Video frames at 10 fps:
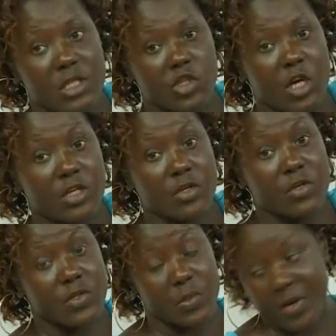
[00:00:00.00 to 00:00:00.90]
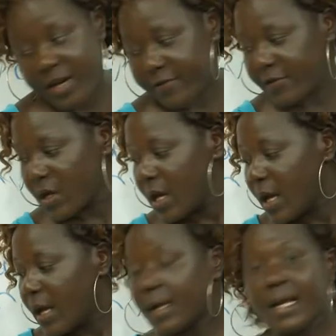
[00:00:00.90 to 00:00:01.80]
short, you use brief.
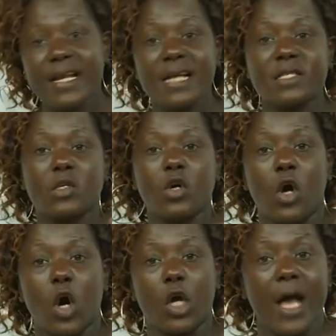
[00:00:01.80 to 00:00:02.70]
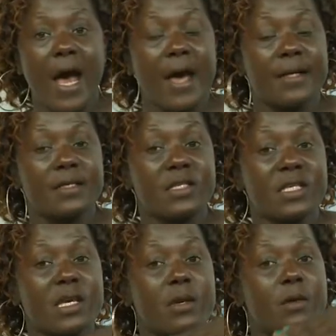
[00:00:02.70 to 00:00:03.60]
Let us go on and
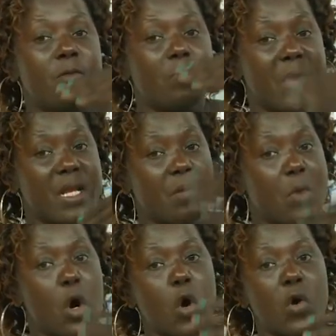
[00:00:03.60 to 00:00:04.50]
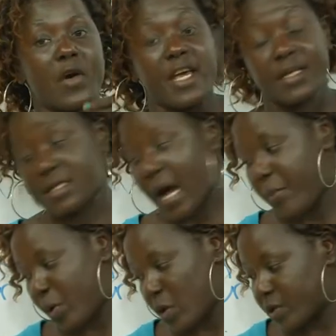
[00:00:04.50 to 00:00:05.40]
see many more
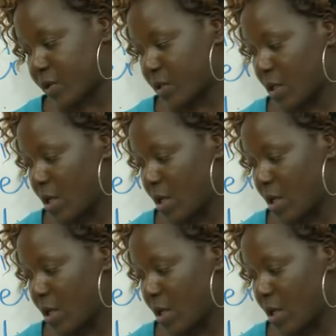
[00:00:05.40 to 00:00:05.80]
examples